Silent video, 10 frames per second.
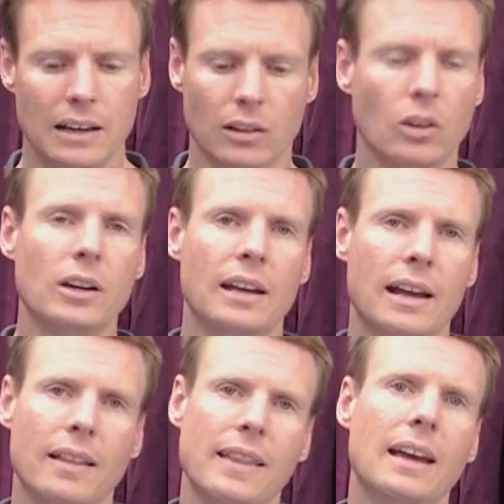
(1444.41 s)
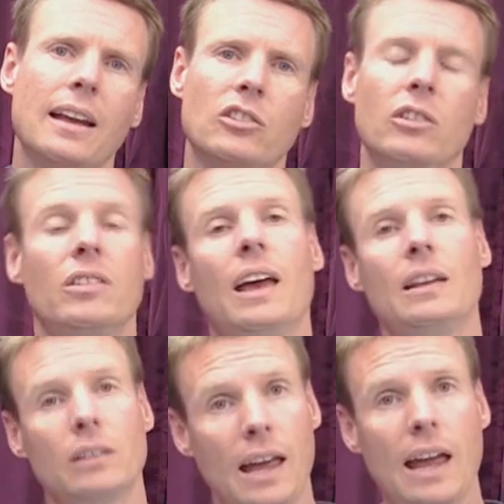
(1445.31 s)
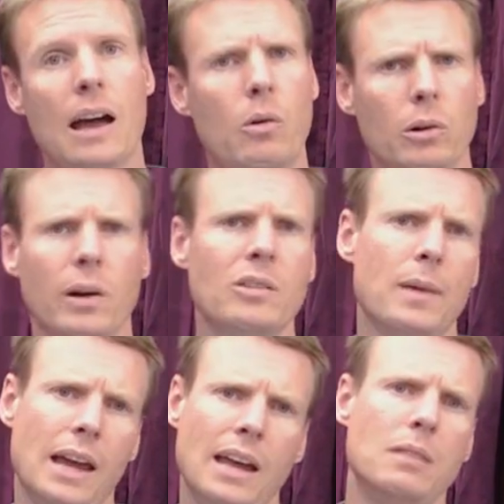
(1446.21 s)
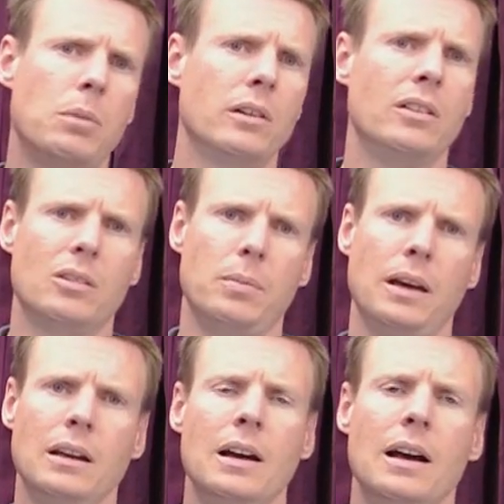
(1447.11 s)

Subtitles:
they're looking at it, they can actually say, hey, I want to raise my hand and participate